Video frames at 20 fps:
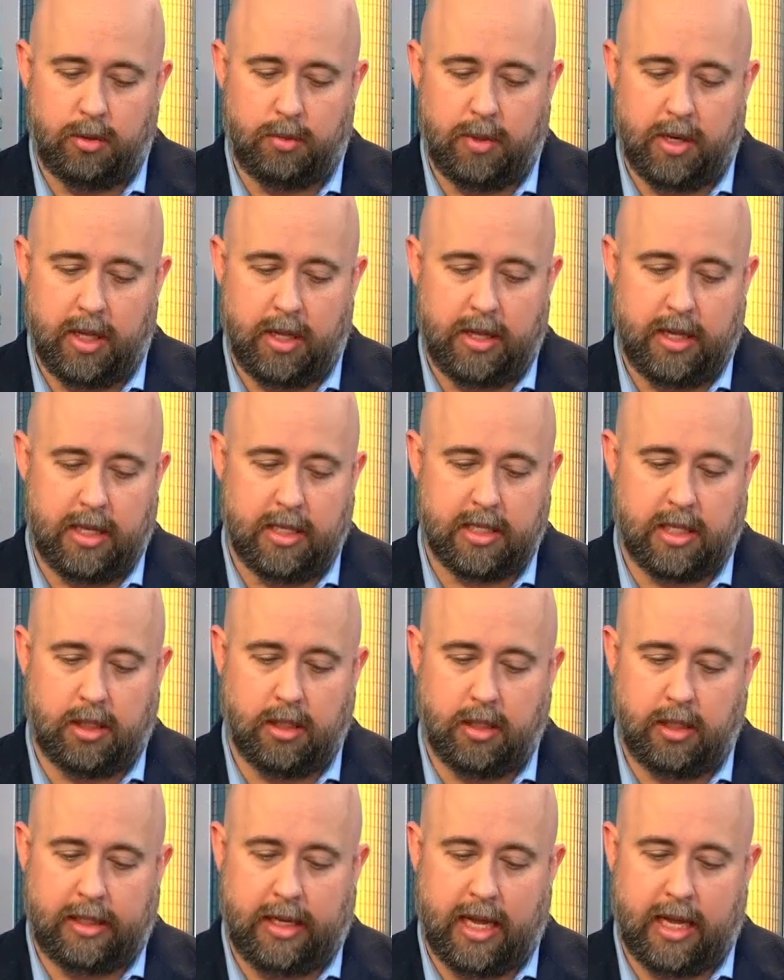one of the things I'll
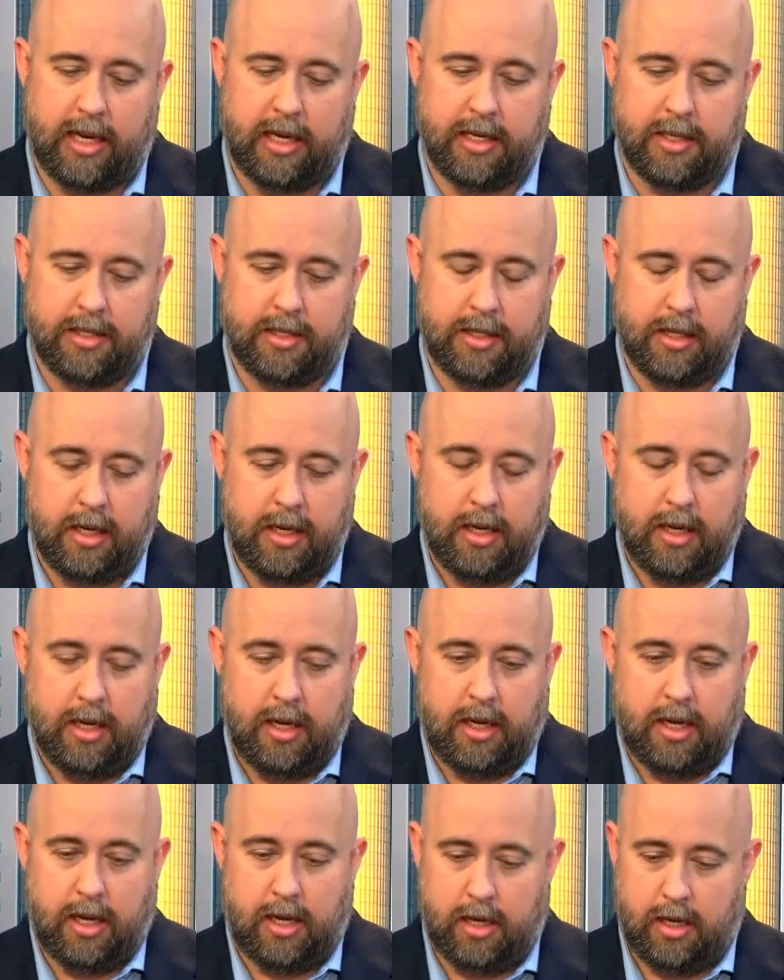look at is
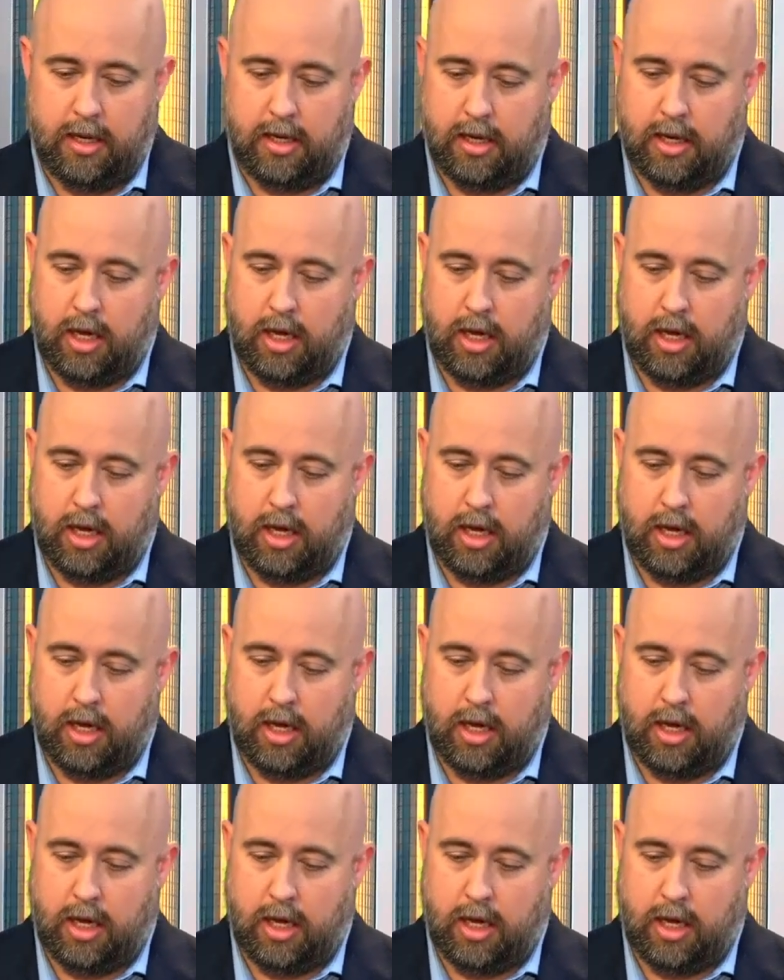I'll